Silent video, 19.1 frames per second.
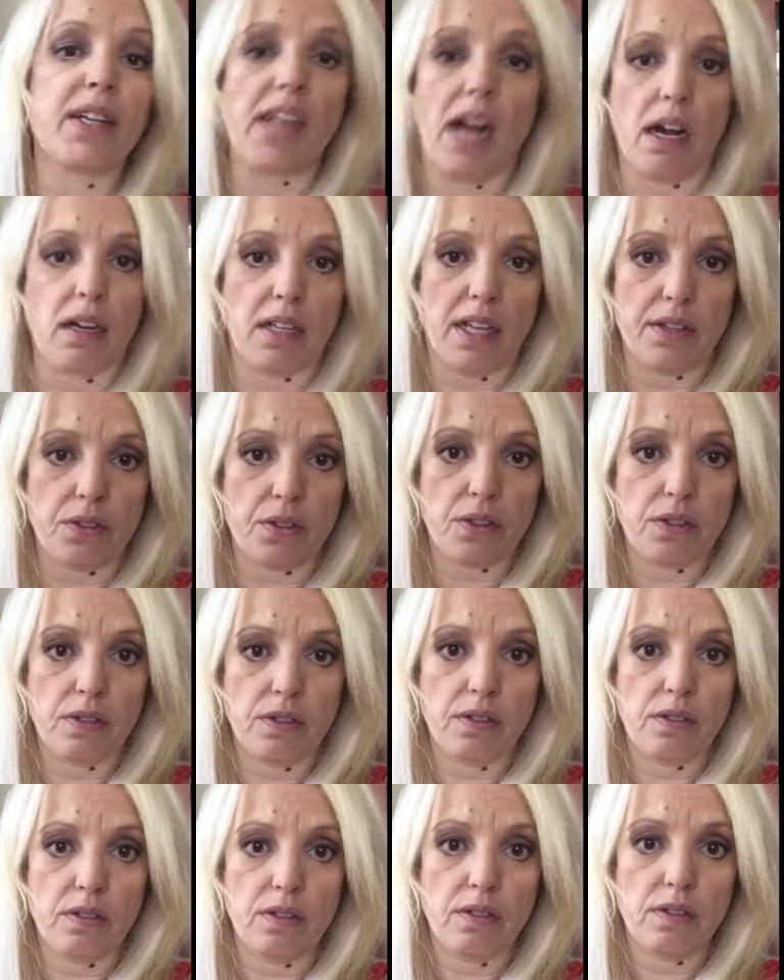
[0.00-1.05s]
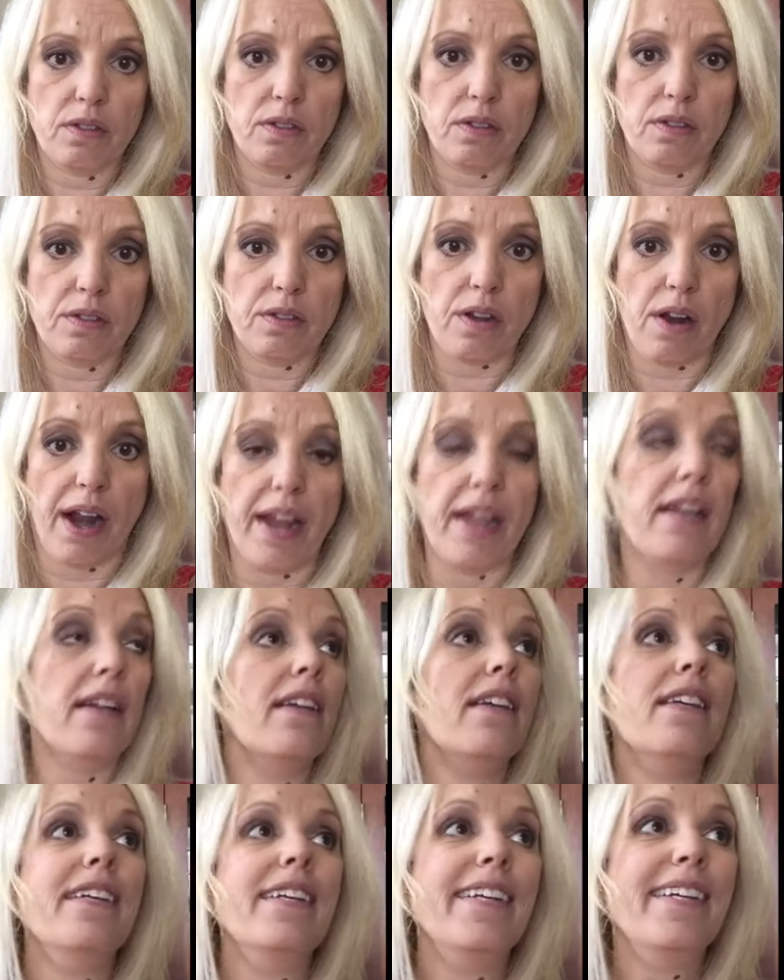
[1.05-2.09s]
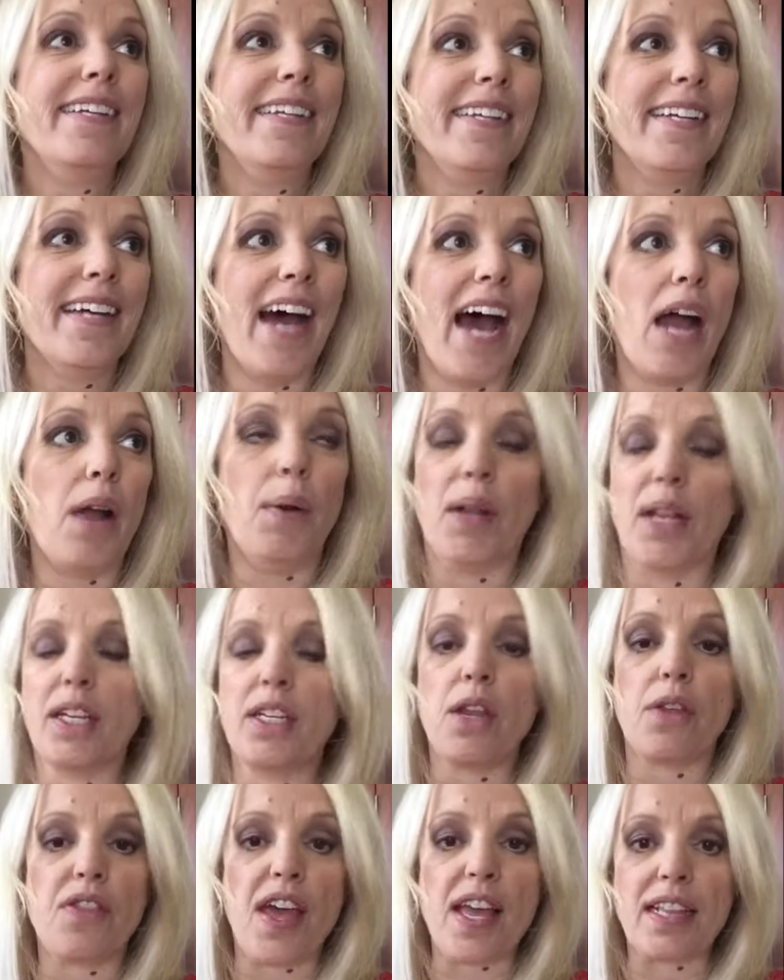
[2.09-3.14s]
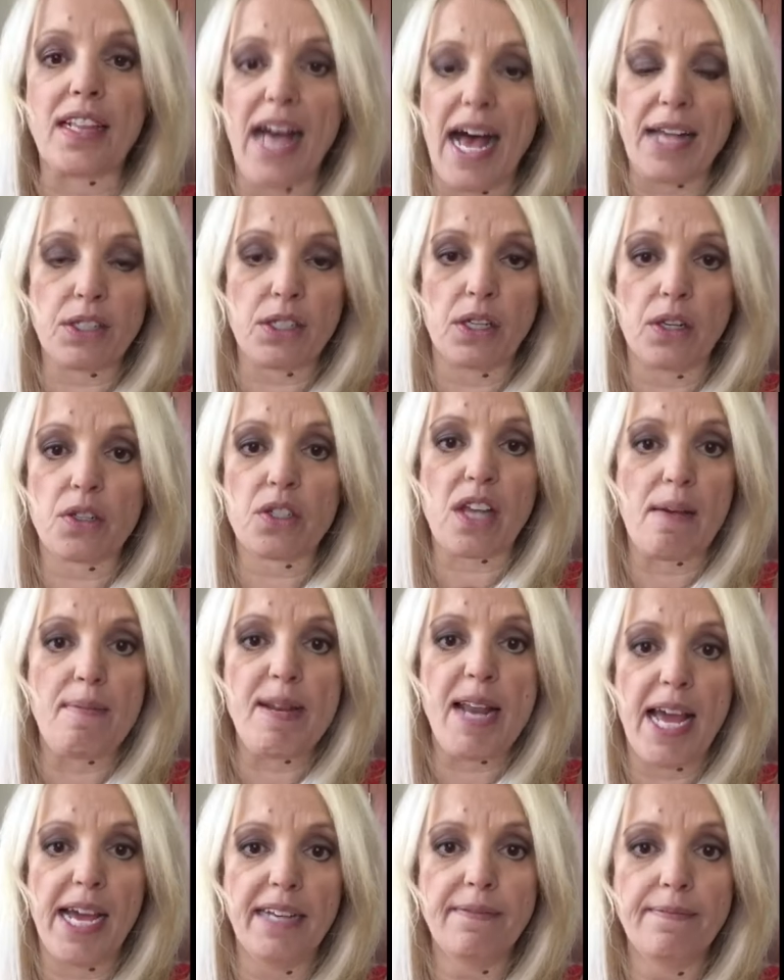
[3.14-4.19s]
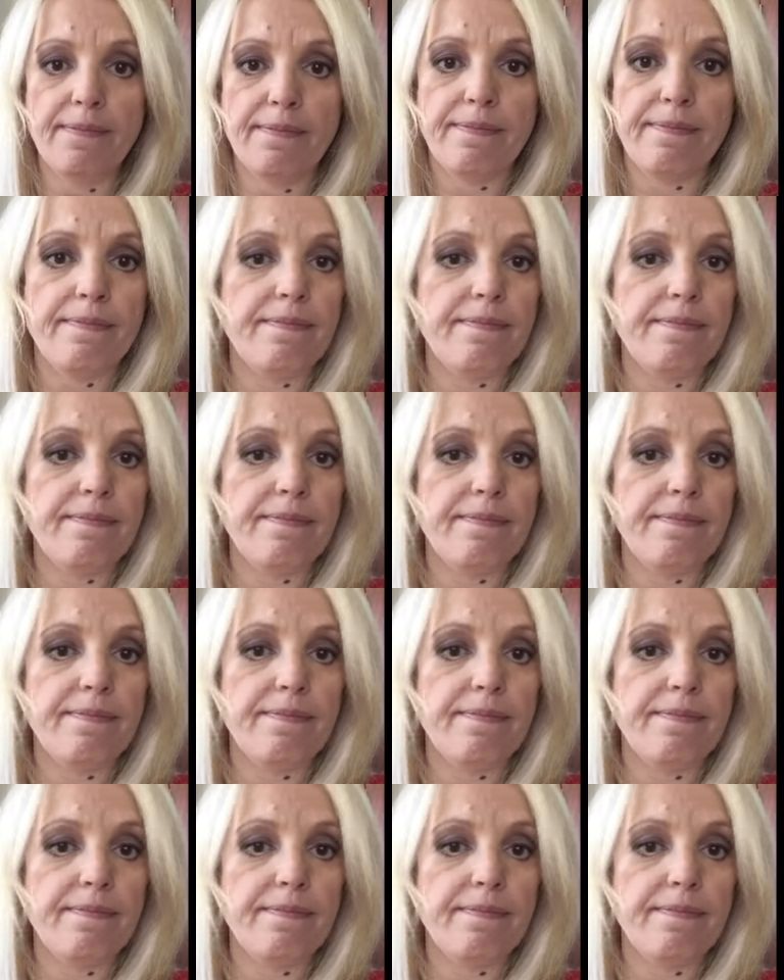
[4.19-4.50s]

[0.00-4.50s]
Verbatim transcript: regardless. All right? I really do think Lasseter's coming in.